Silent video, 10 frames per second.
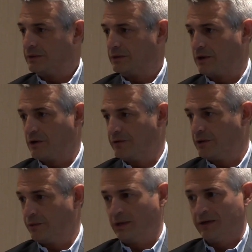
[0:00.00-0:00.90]
In
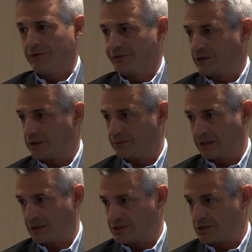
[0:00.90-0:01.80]
COVID, we never saw
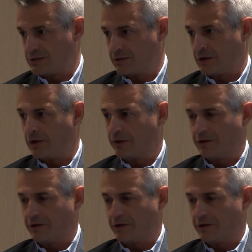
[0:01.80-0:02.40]
reductions at all.